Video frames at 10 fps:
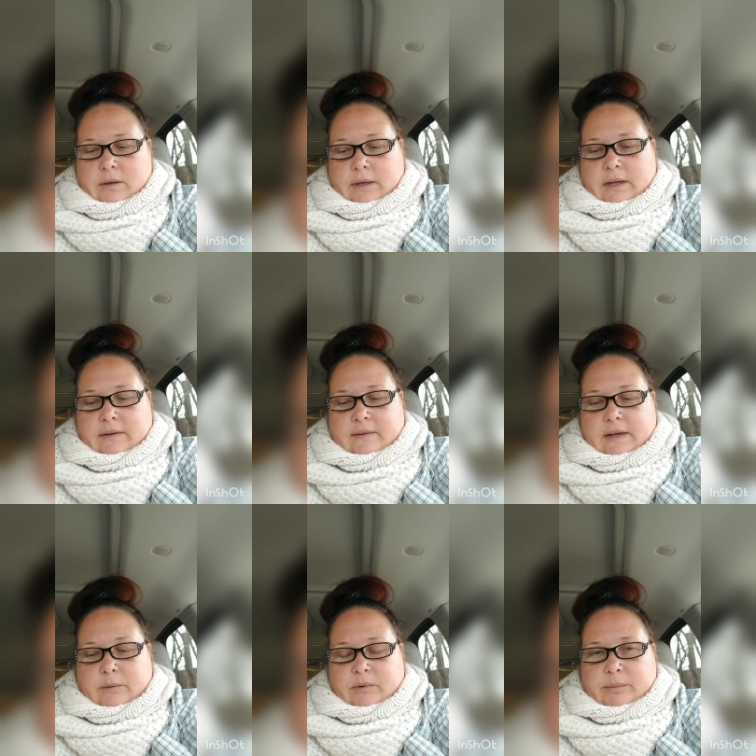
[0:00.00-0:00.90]
I said,
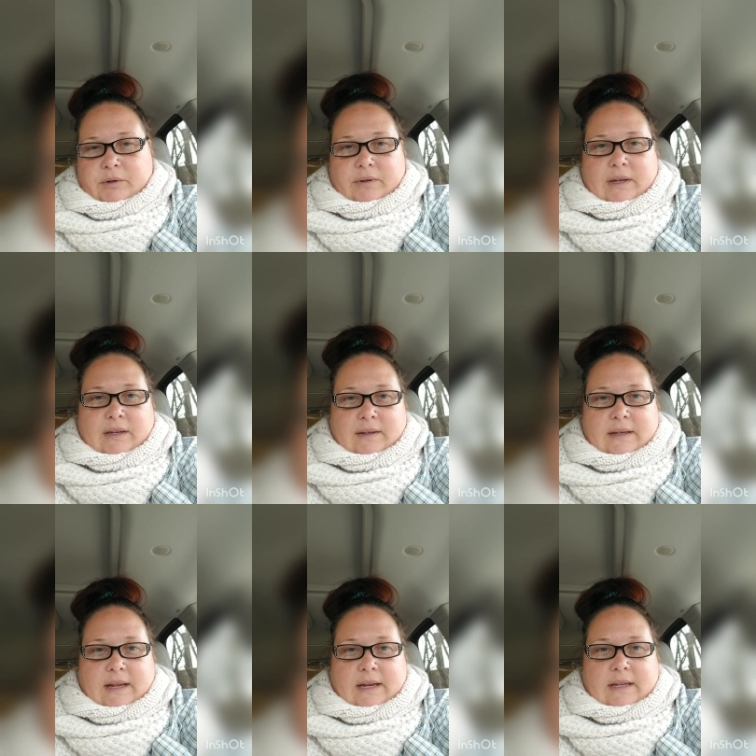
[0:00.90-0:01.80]
it was built in the
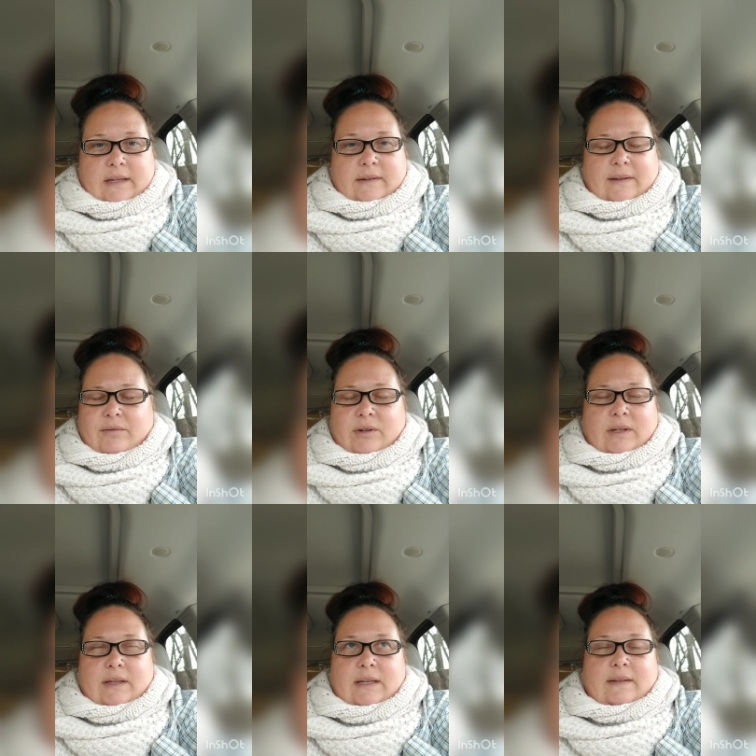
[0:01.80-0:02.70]
1880s. I forget
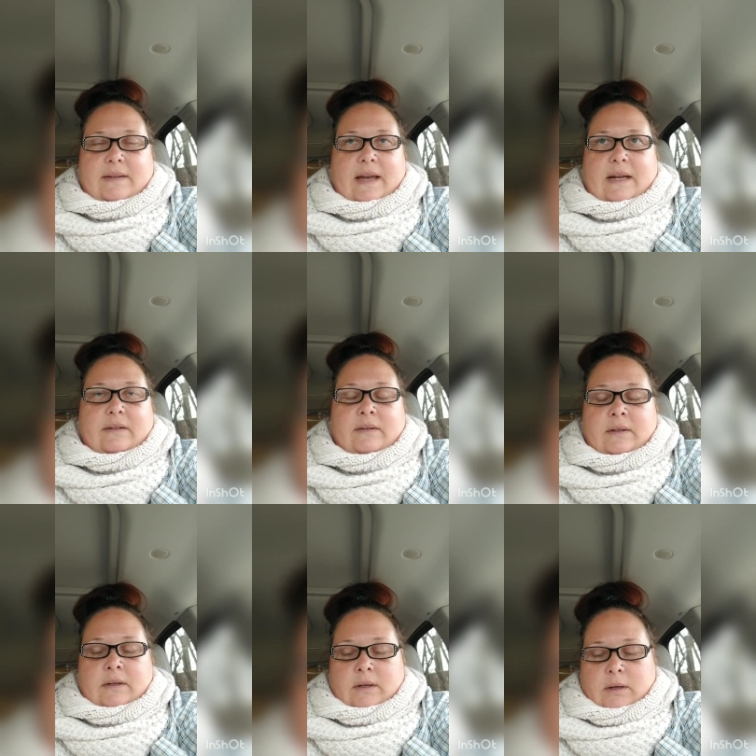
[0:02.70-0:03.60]
the exact
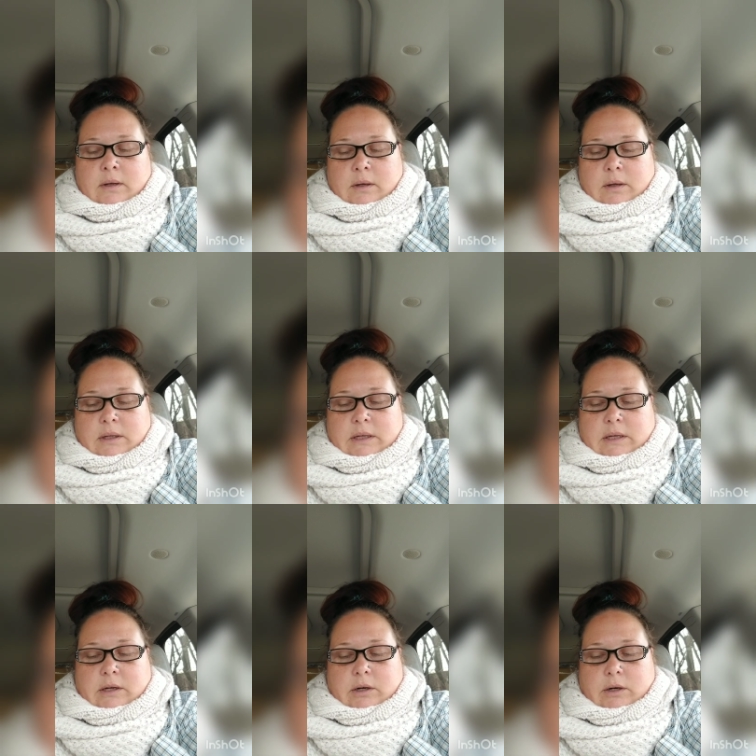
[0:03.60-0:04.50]

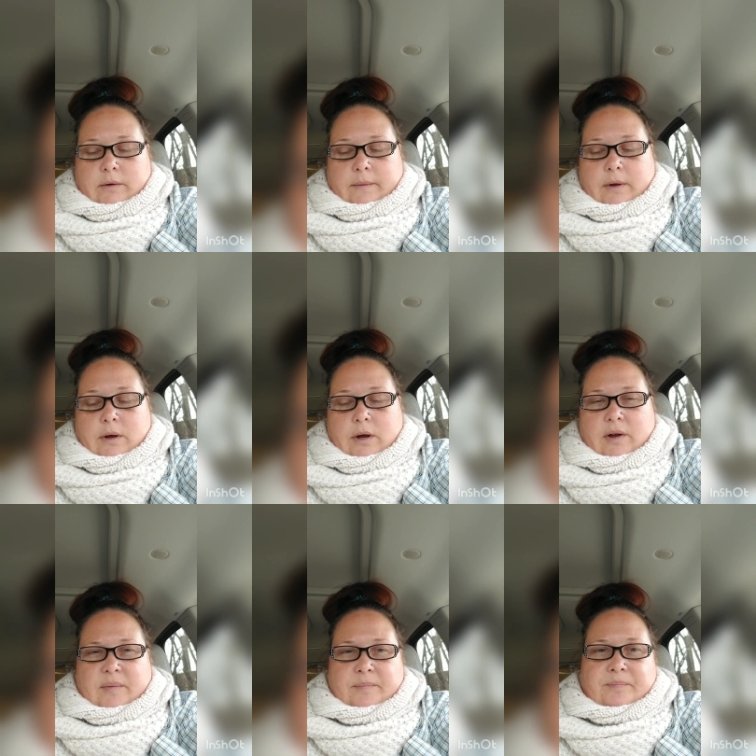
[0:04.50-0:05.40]
year.
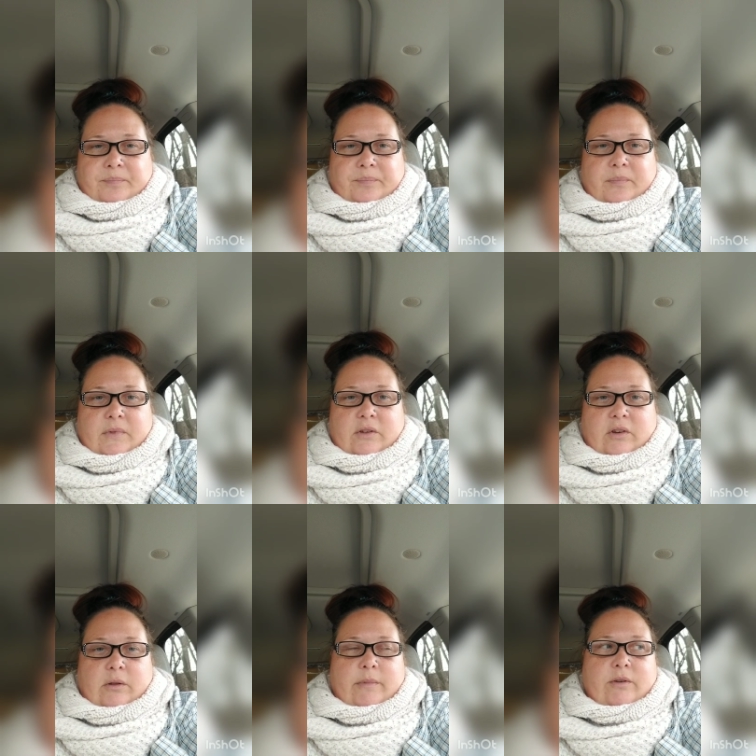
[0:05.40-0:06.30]
The
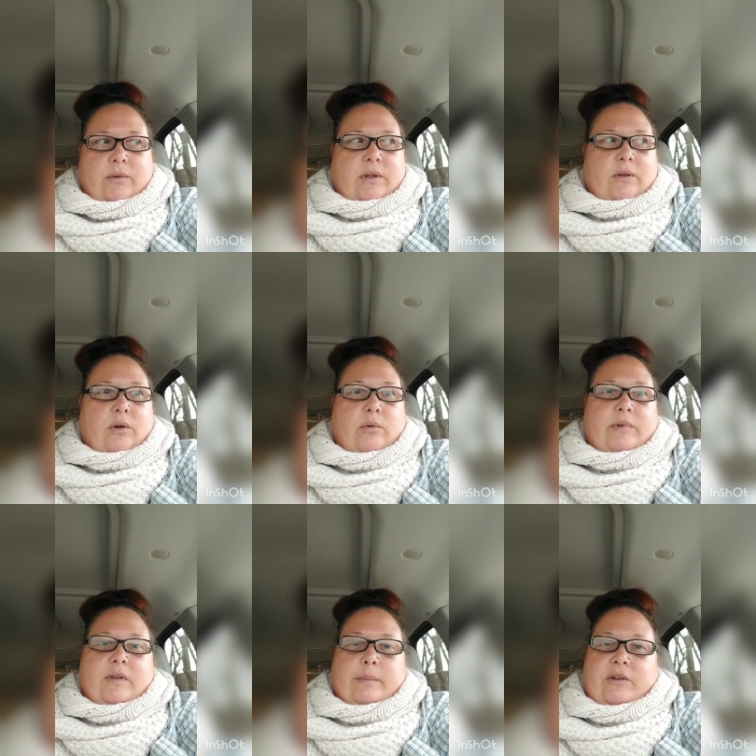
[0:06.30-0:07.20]
gentleman who did the home
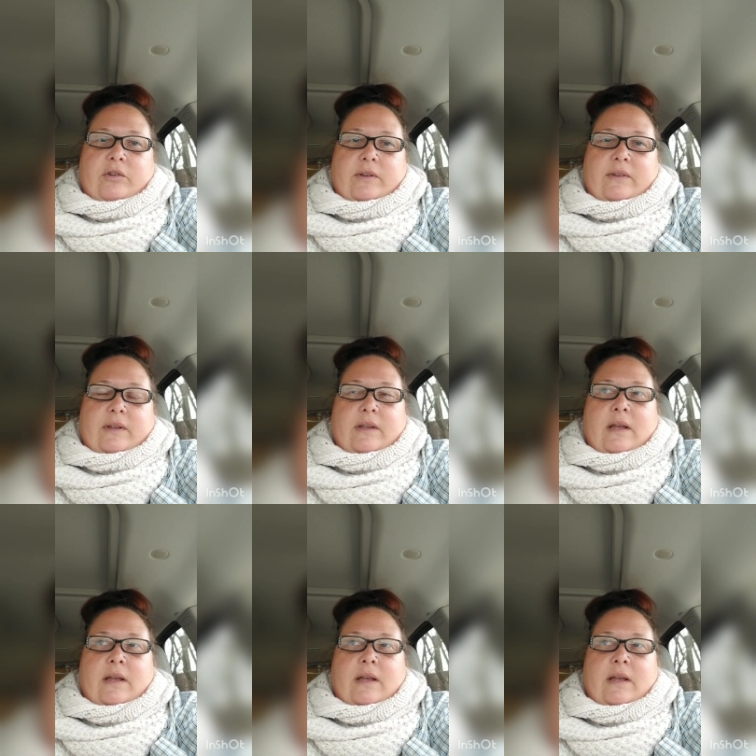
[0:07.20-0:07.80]
inspection said